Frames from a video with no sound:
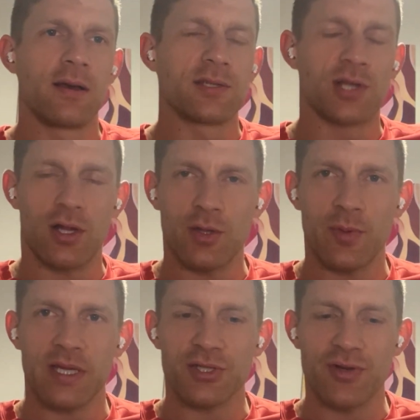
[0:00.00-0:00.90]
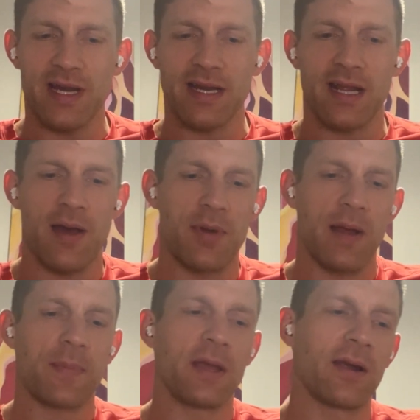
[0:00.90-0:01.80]
Solid week of training coming
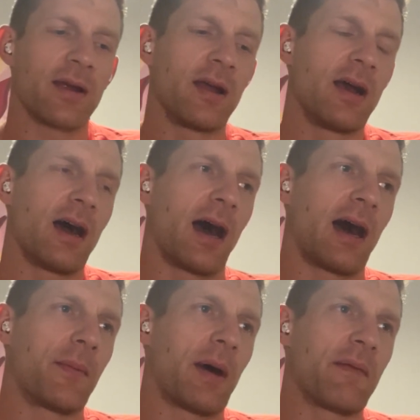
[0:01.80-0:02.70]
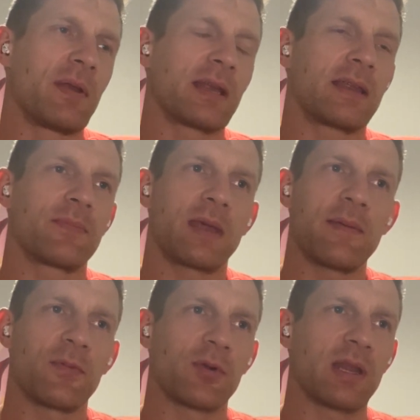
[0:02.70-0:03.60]
up here. I've been
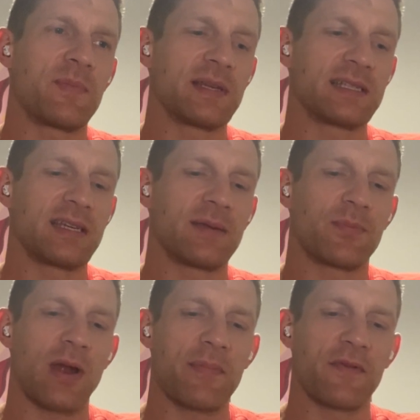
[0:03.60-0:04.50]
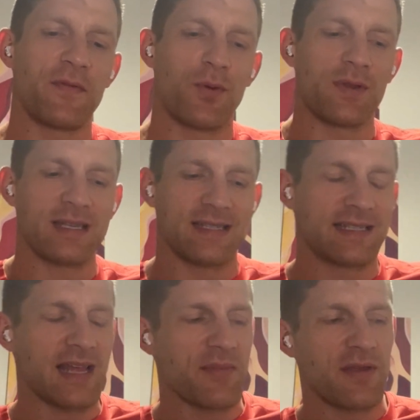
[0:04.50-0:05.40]
keeping really busy prepping for these
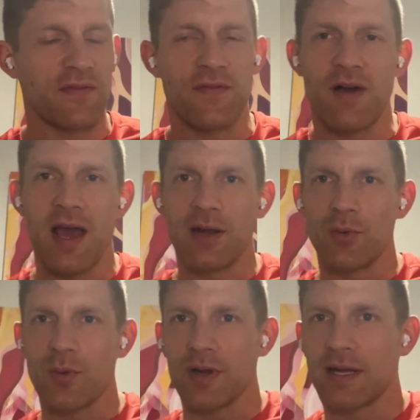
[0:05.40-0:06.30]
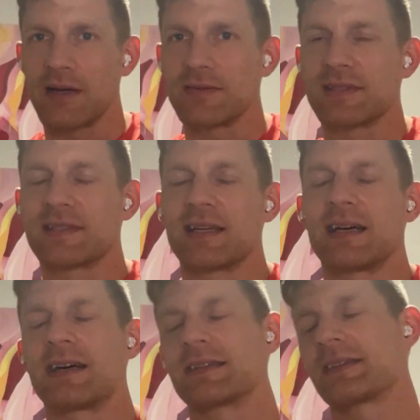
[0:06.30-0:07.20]
semi-final
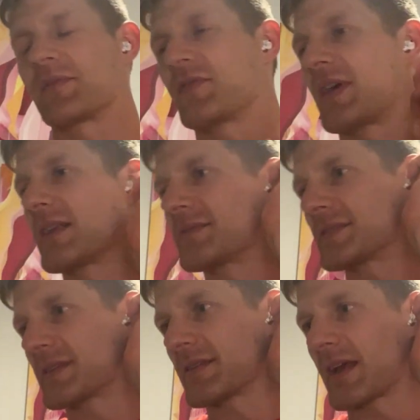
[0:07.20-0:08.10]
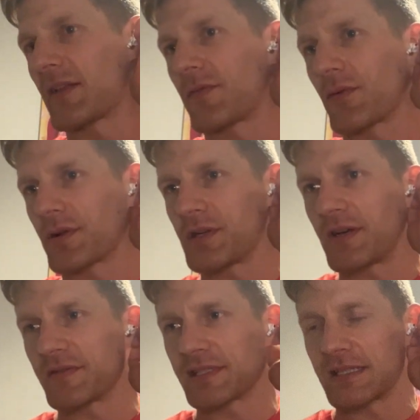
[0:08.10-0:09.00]
workouts, semi-finals in California,
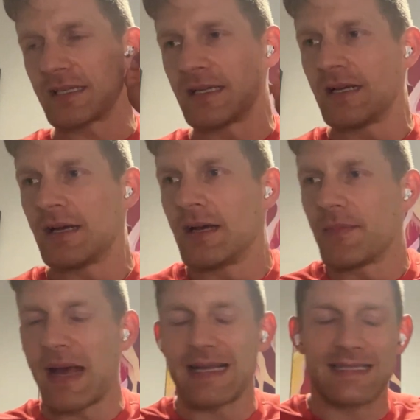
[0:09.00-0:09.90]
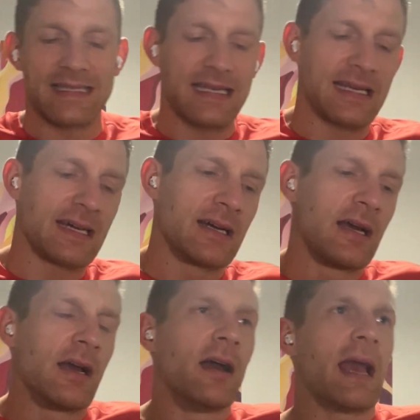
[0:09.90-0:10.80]
obviously, Pasadena.
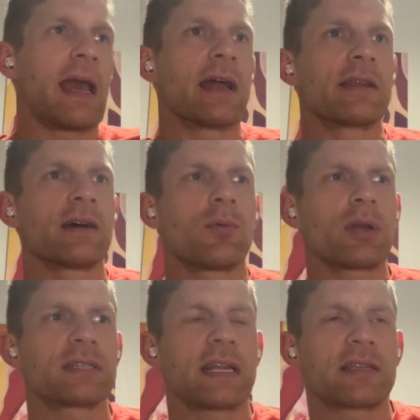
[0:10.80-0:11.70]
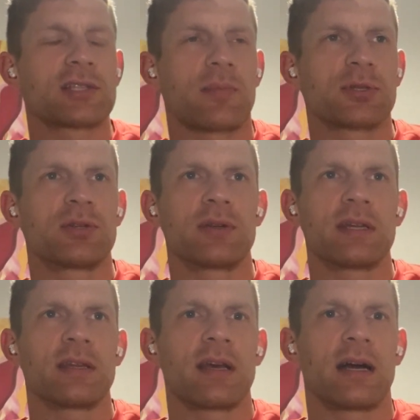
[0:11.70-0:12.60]
And I wanted to take this
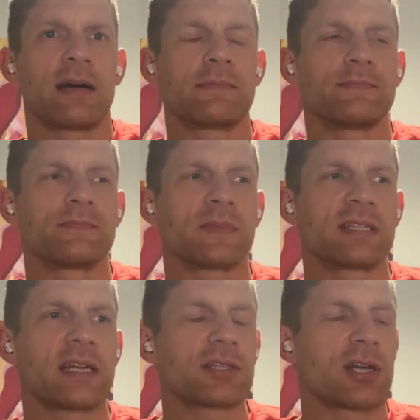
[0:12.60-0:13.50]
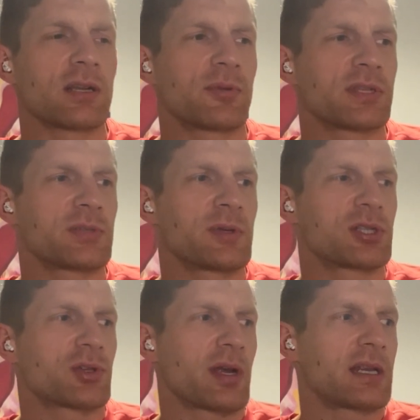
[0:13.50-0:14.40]
opportunity, instead of talking about this
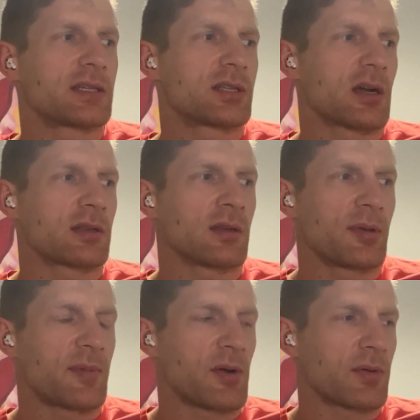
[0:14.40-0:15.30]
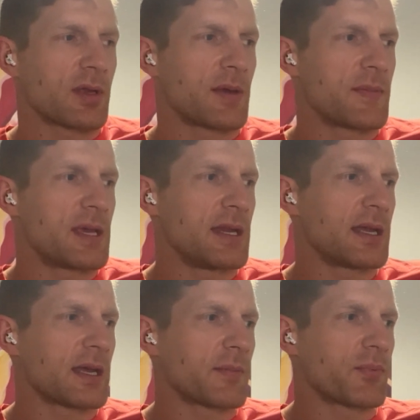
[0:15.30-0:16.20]
week's training, to talk a little bit about
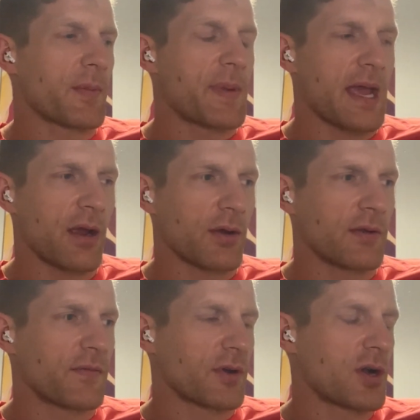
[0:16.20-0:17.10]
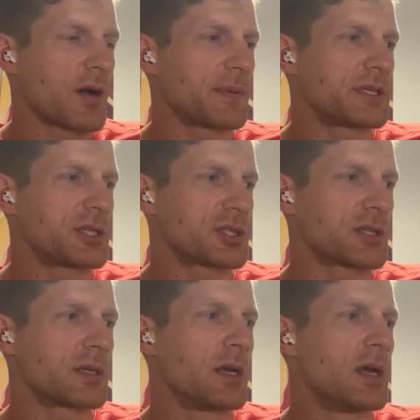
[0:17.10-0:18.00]
competing and preparing for
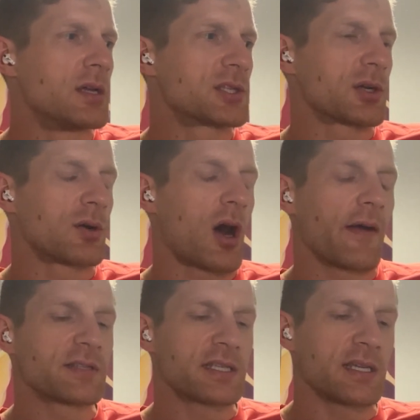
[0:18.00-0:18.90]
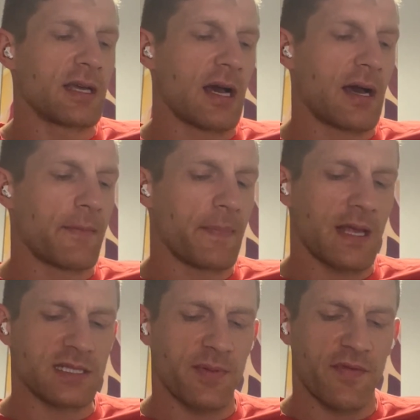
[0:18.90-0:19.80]
competition. So obviously,
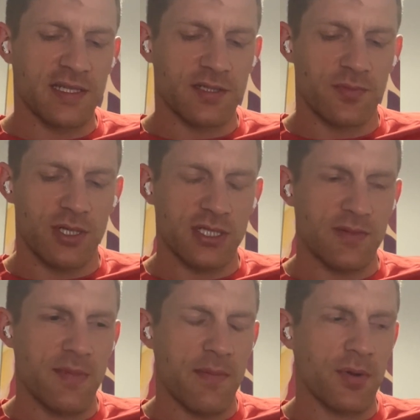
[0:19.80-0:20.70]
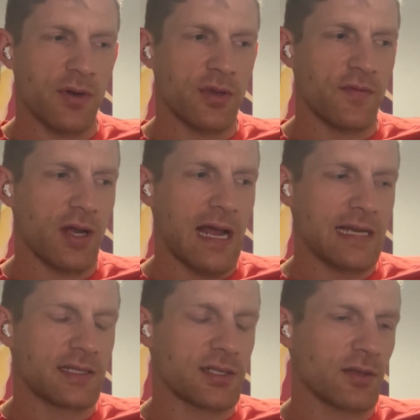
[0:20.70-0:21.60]
as a Professor Project member, you've got
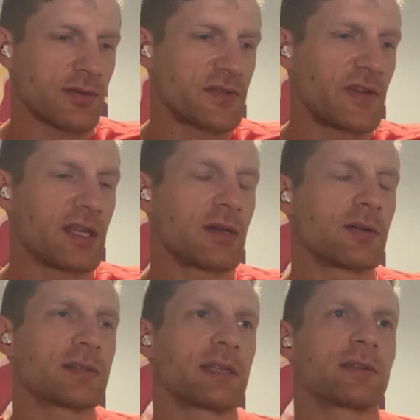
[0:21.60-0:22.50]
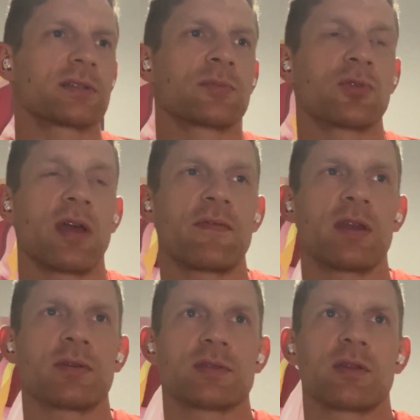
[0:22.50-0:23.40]
access to all those videos, and there's some great
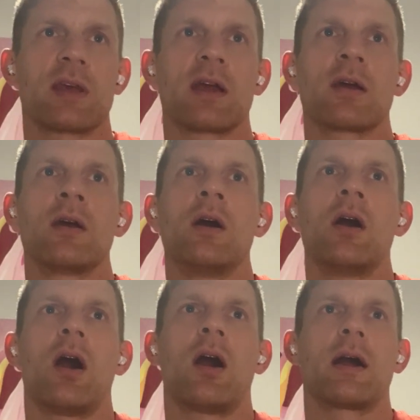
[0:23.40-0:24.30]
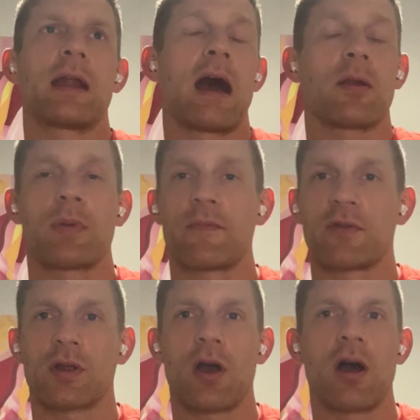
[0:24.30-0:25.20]
videos on there on how to prep
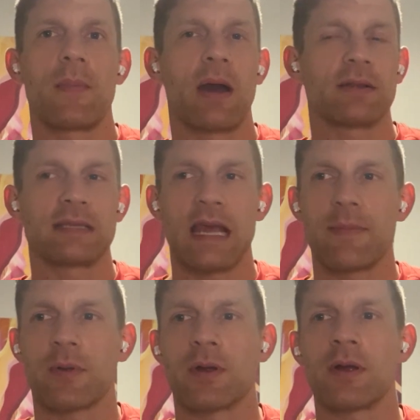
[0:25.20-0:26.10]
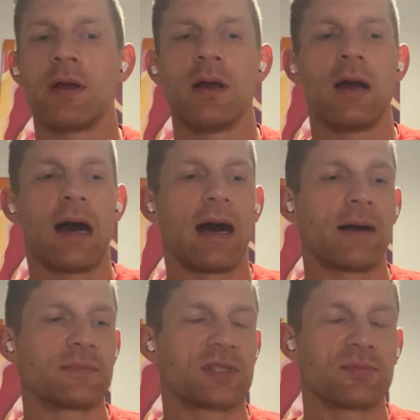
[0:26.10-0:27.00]
for a comp, how to taper,
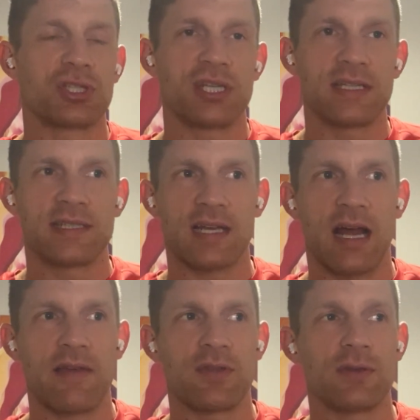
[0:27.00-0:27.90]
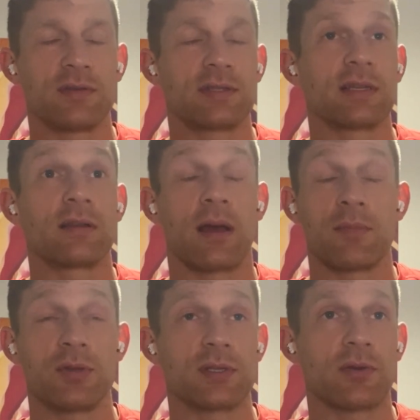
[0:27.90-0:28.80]
some sheets that I've used and
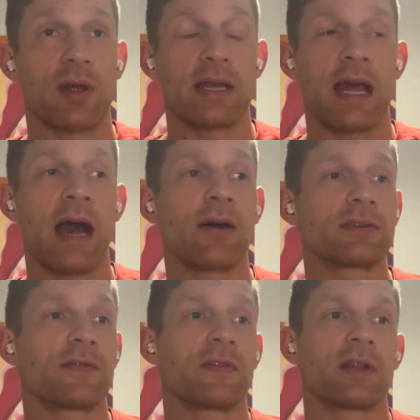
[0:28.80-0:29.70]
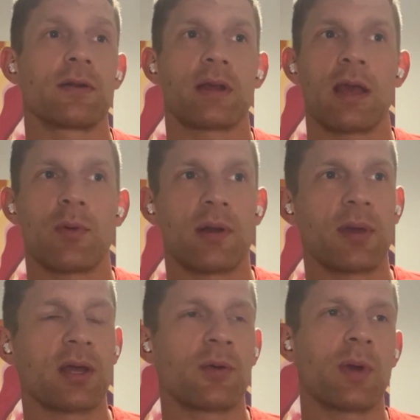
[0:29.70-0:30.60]
I'm using right now to fill out, okay, what am
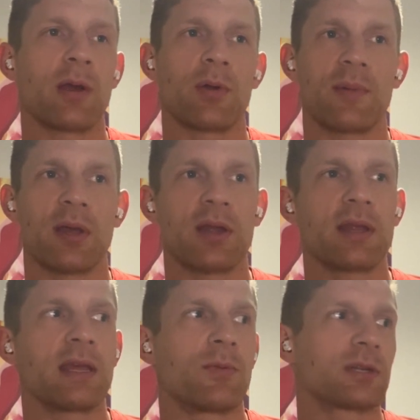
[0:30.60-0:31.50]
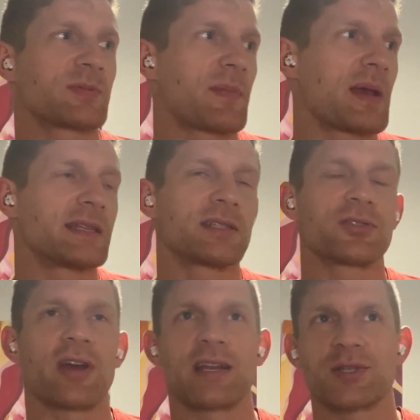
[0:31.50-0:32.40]
I gonna wear? What am I gonna eat? What's my pacing
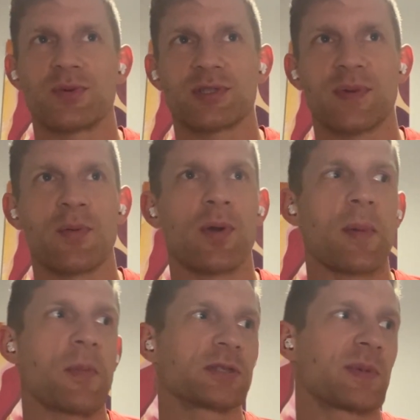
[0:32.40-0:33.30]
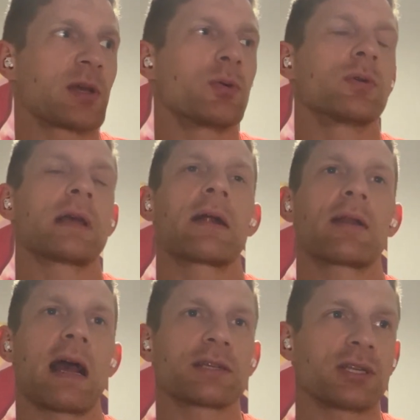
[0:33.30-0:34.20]
strategy? What's my warm up? What's my cool down?
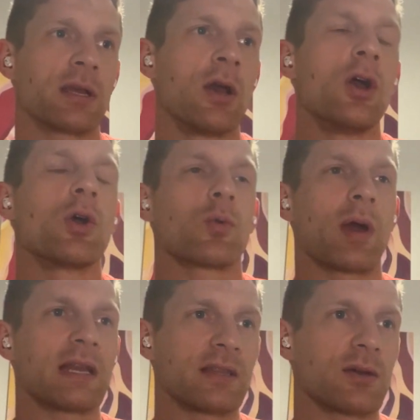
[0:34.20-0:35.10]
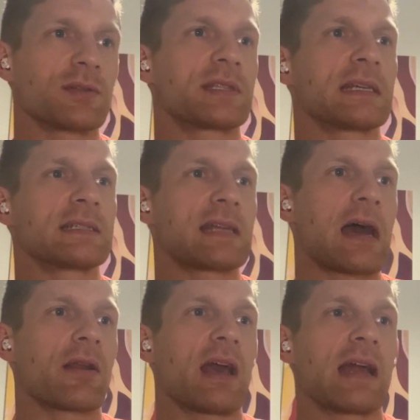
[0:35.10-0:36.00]
And actually writing those things
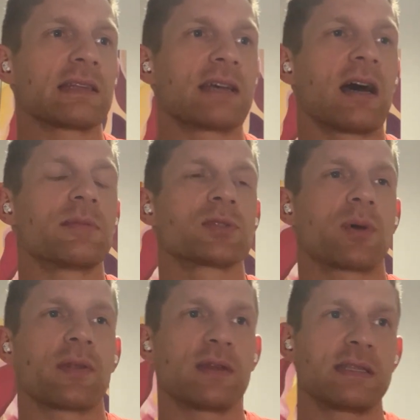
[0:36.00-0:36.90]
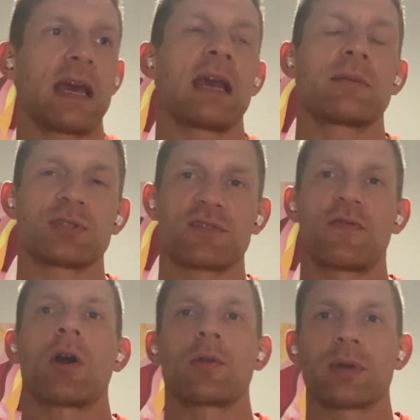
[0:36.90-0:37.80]
down ahead of time, so on the day I'm just
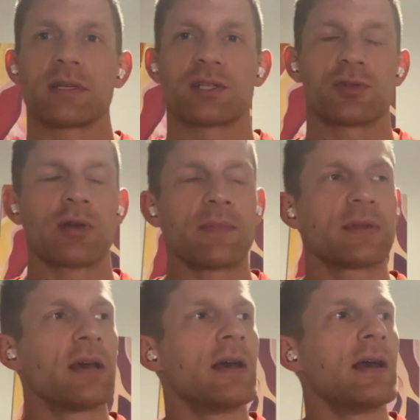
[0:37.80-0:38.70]
following a script.